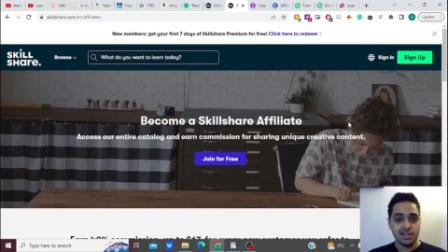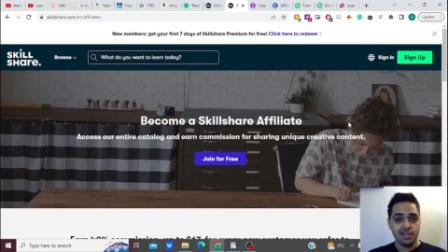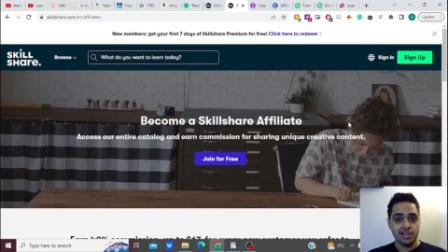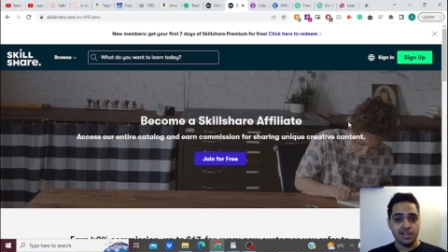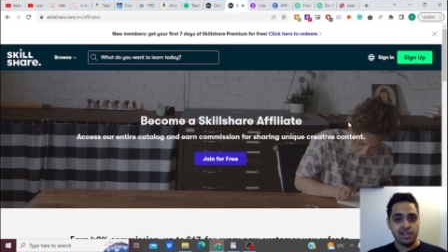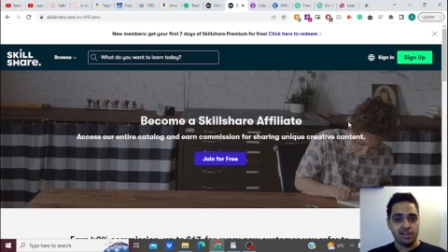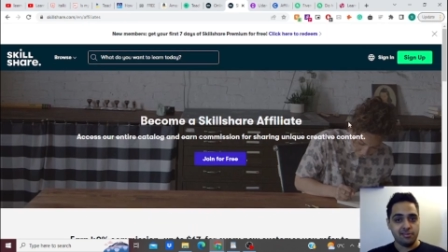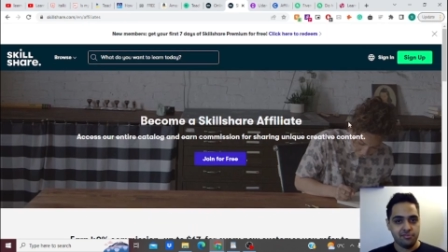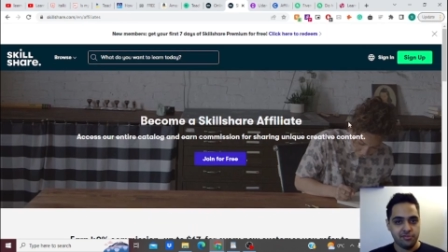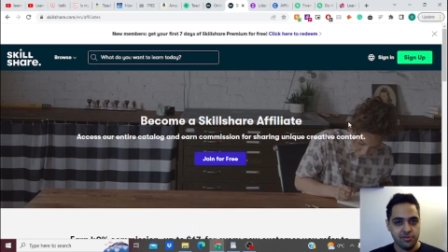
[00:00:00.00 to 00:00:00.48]

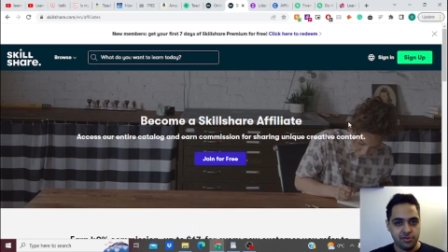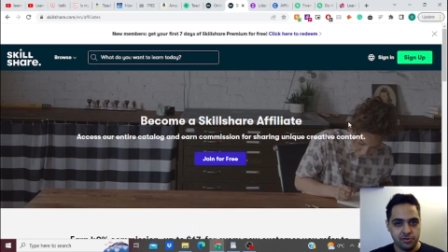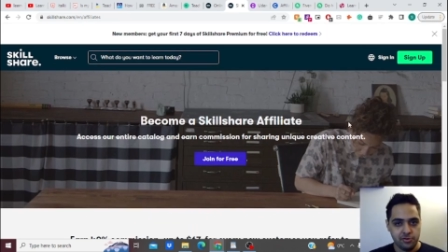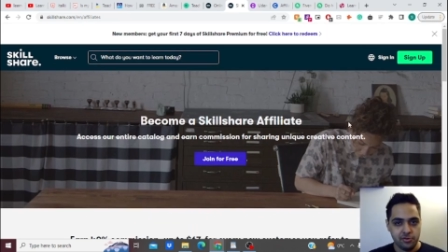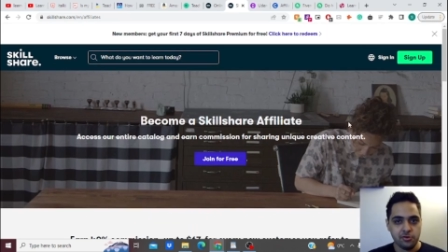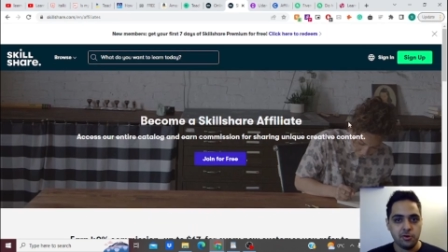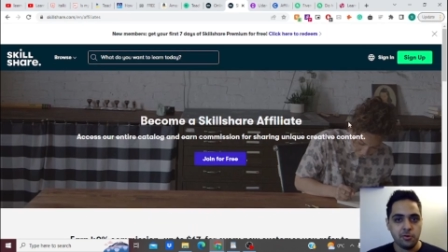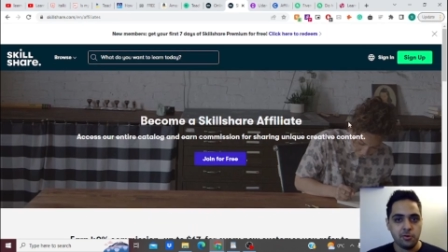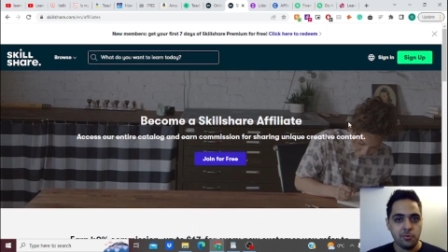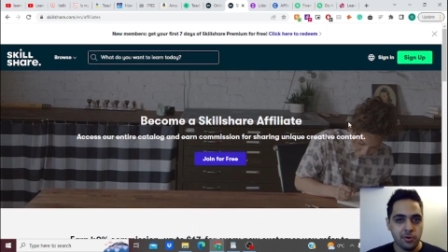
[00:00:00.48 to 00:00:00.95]
if you do
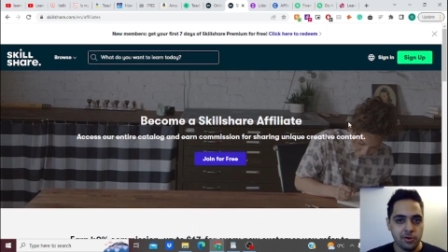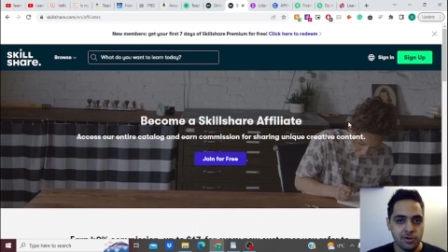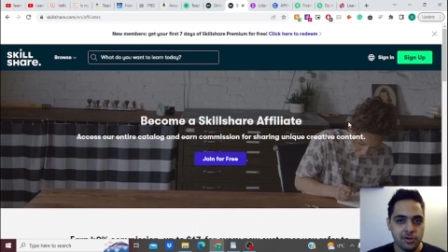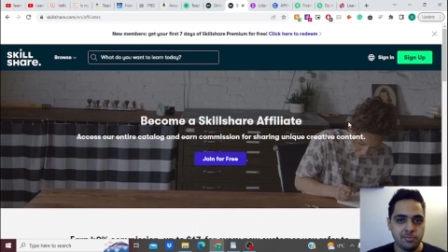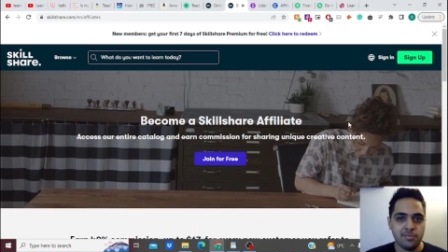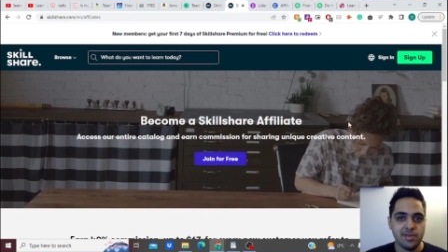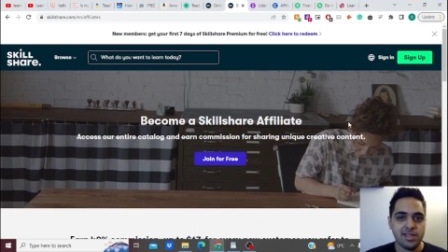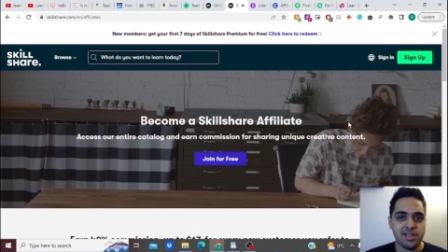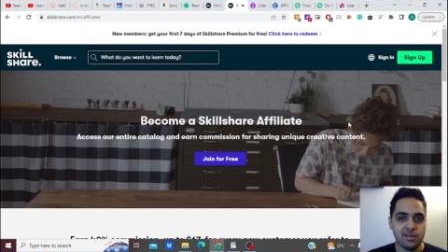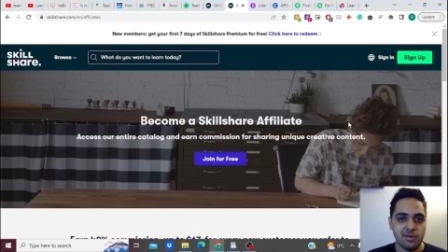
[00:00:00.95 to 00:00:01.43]
not want to
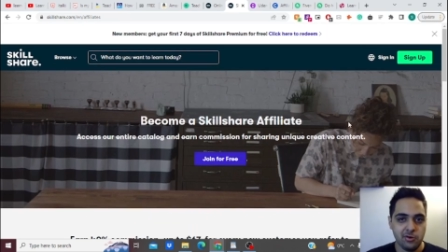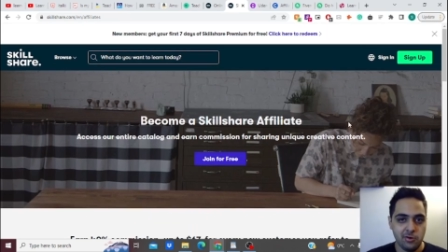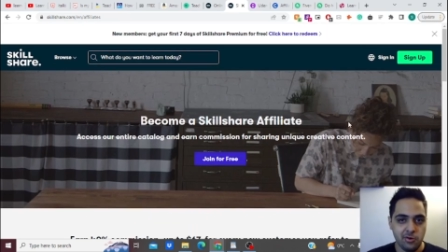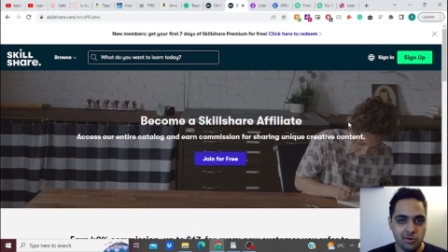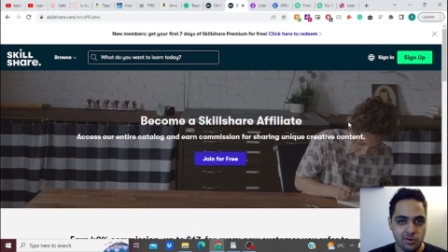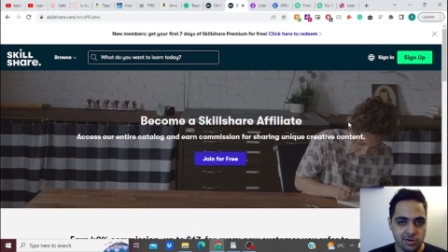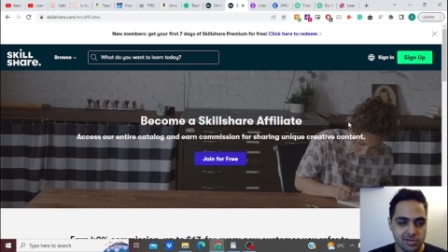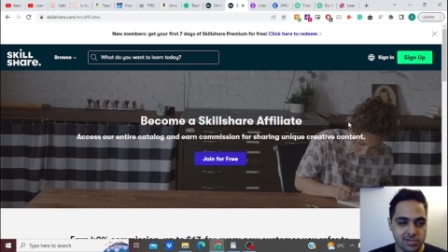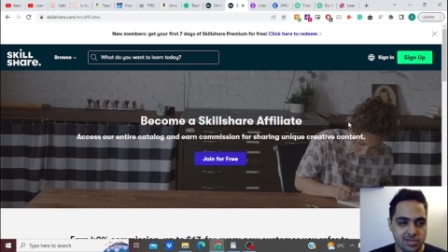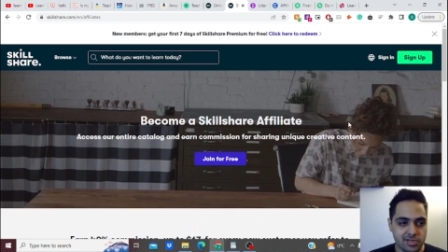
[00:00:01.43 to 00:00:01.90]
make a
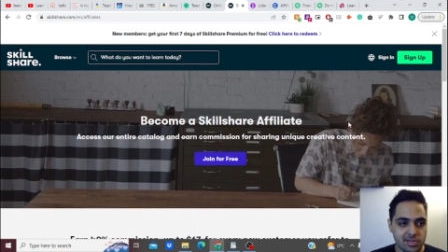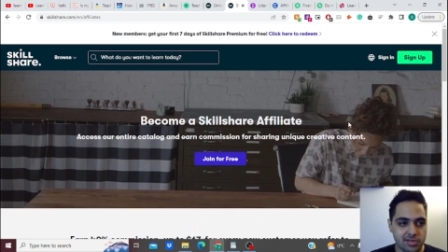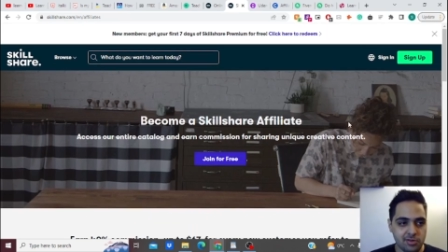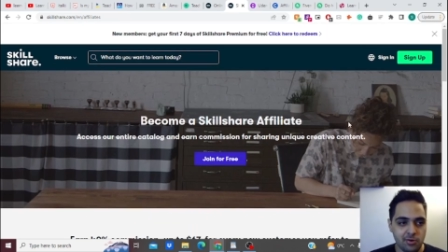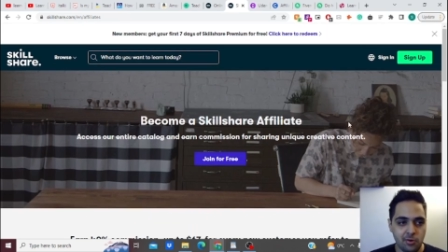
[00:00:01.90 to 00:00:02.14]
course,